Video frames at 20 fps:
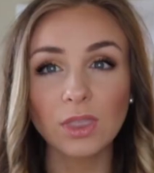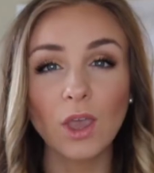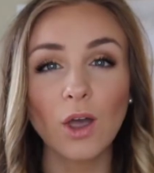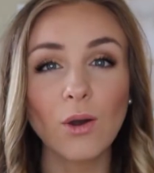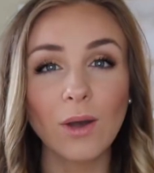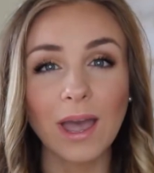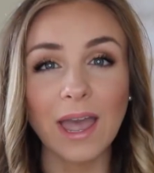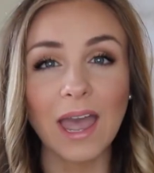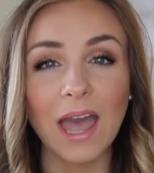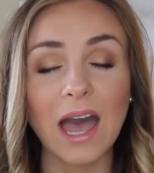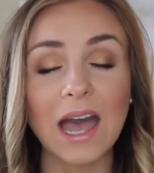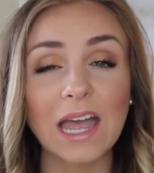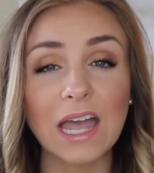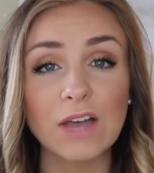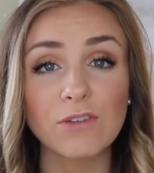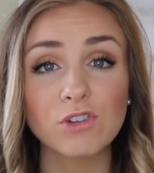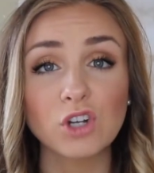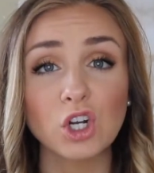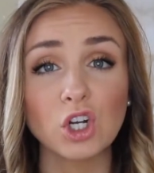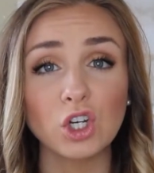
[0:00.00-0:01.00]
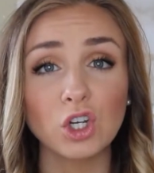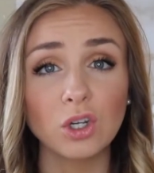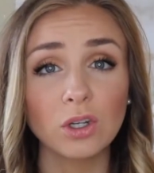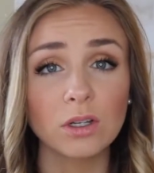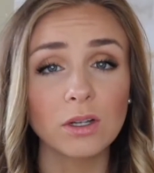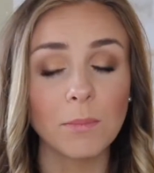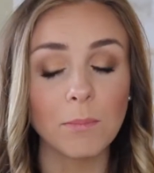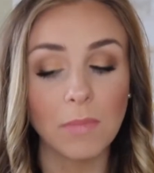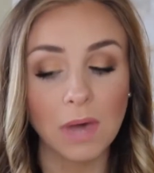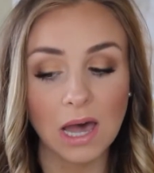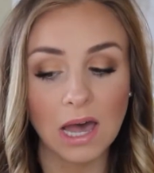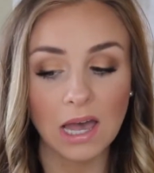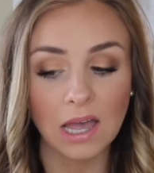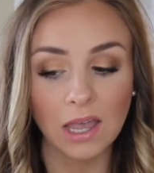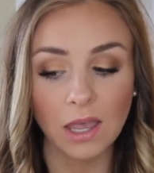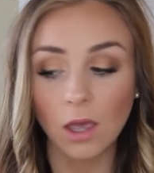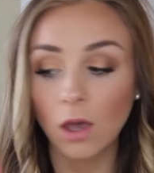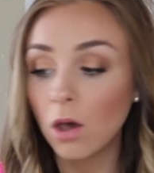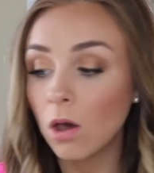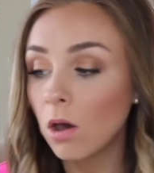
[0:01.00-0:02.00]
Okay, I have curled
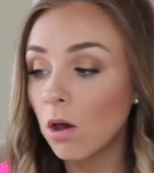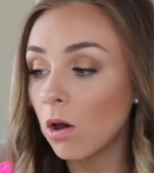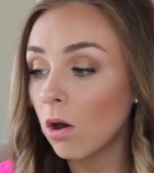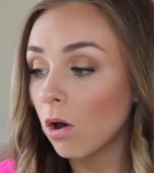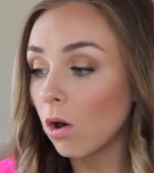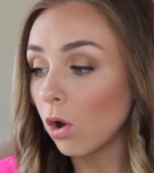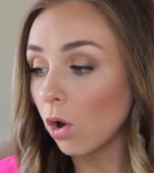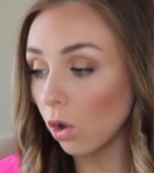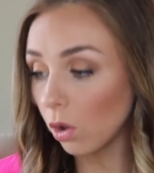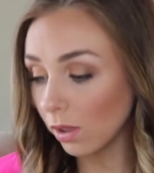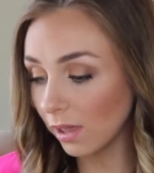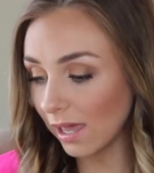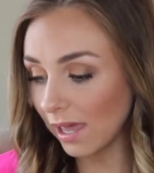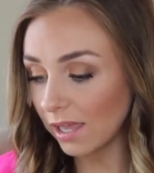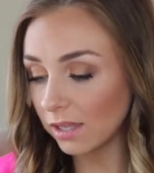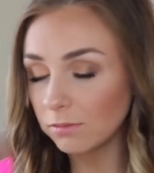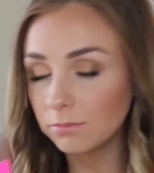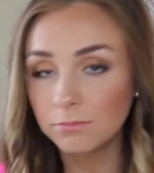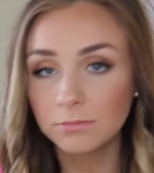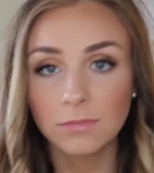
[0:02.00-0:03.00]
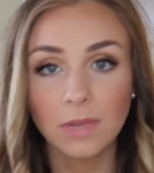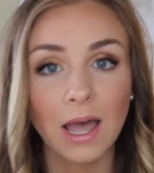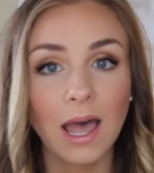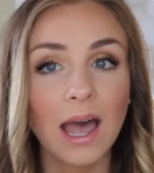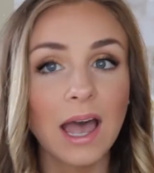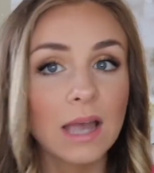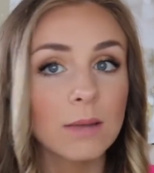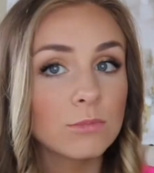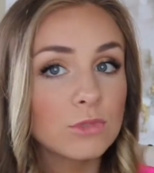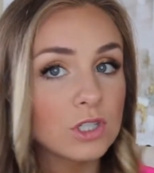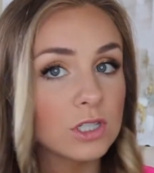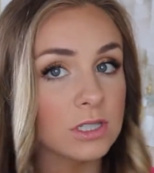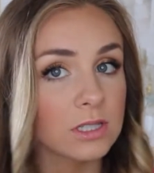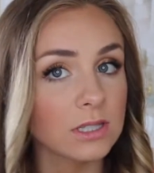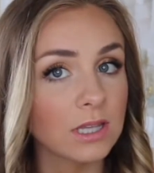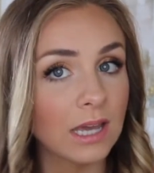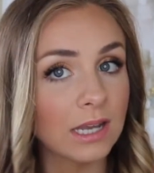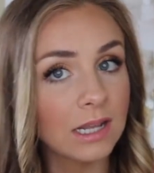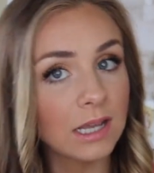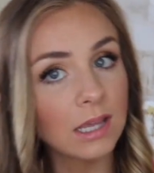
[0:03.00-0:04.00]
my whole head. I'm just
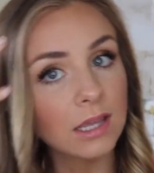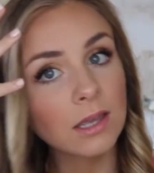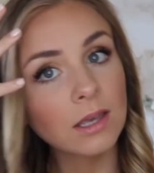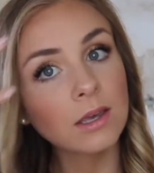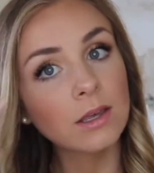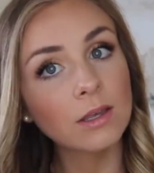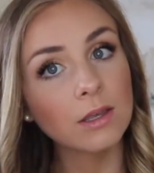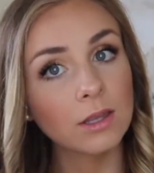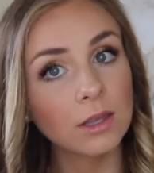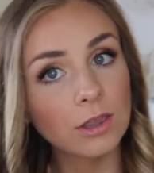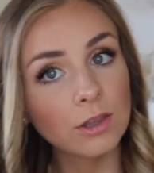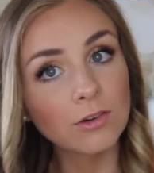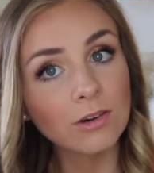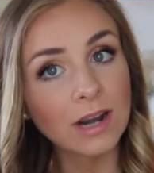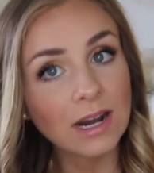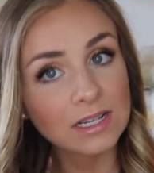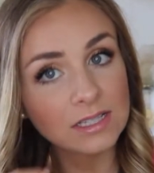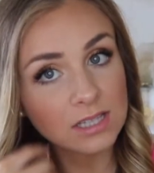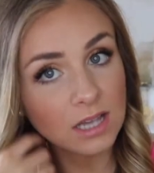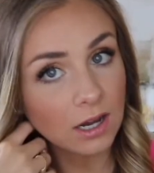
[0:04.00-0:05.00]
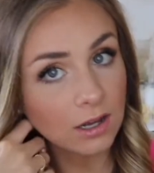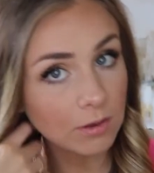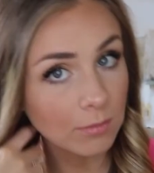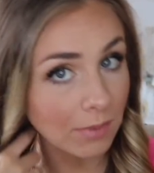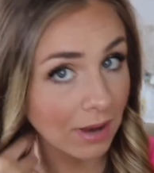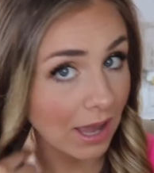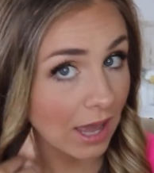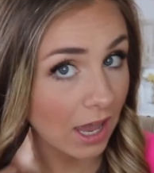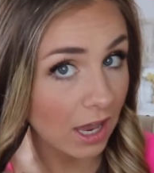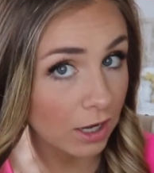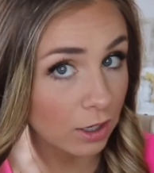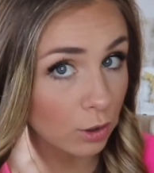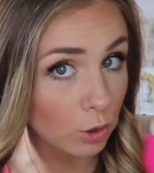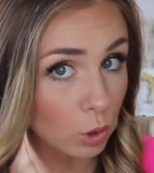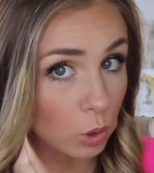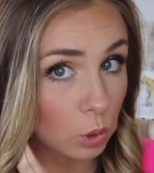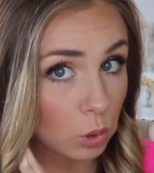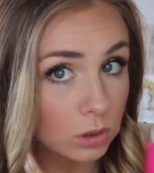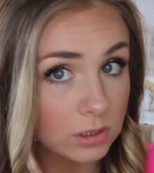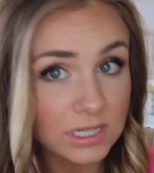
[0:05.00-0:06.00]
letting the right side of my head
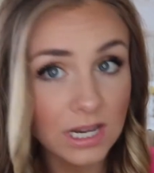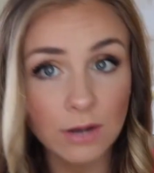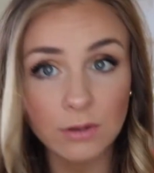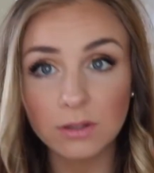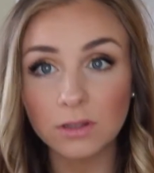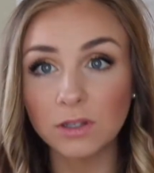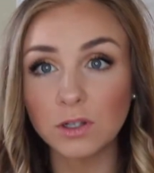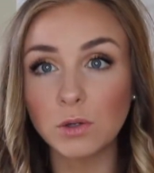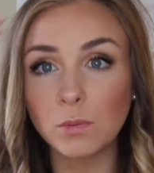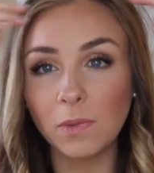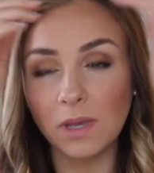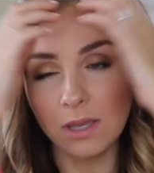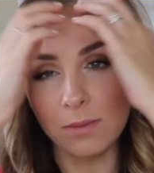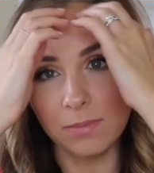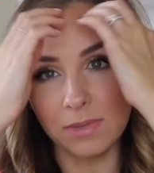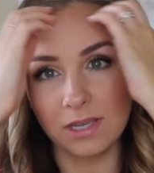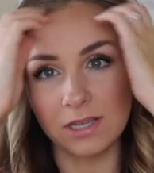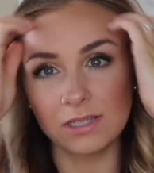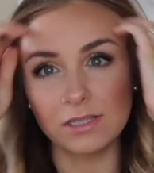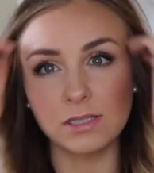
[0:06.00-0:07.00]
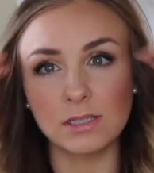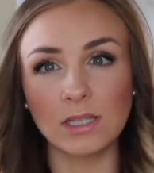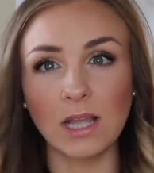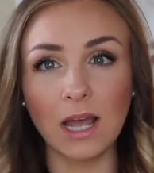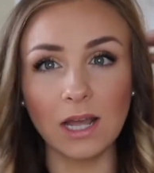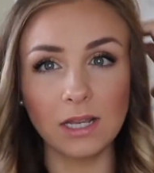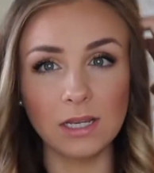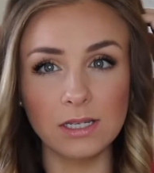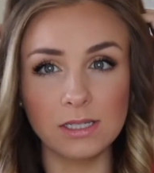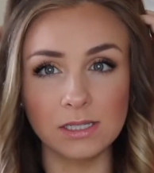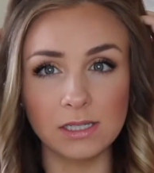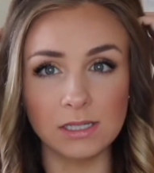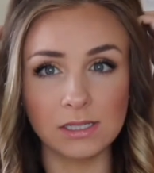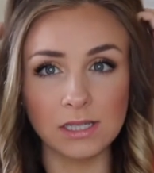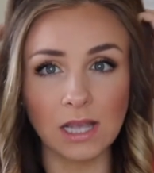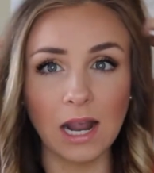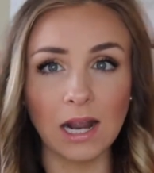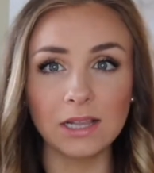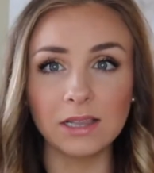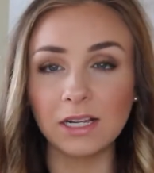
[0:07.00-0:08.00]
cool down a little bit because that is the
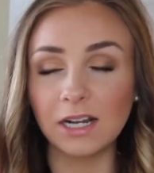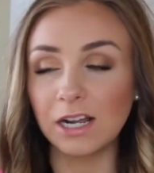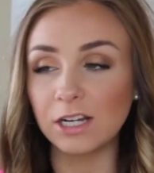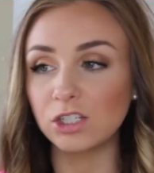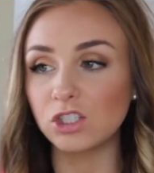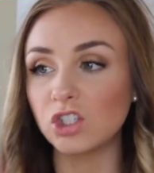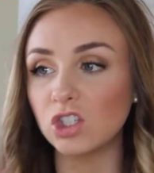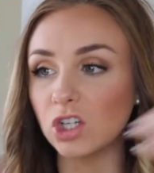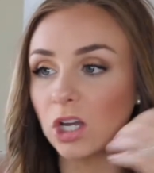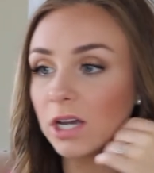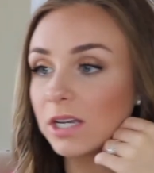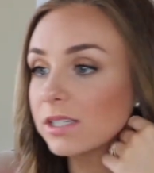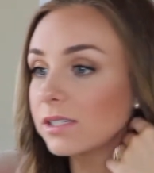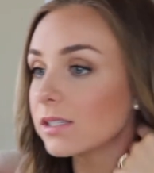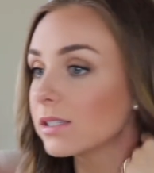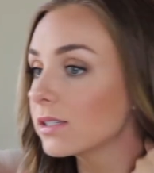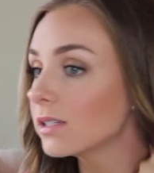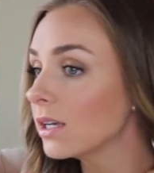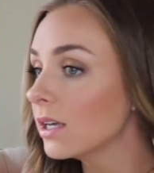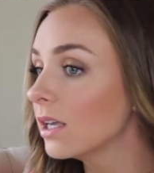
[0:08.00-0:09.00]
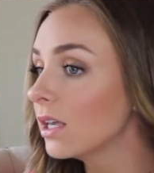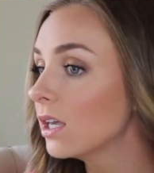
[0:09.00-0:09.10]
side that I just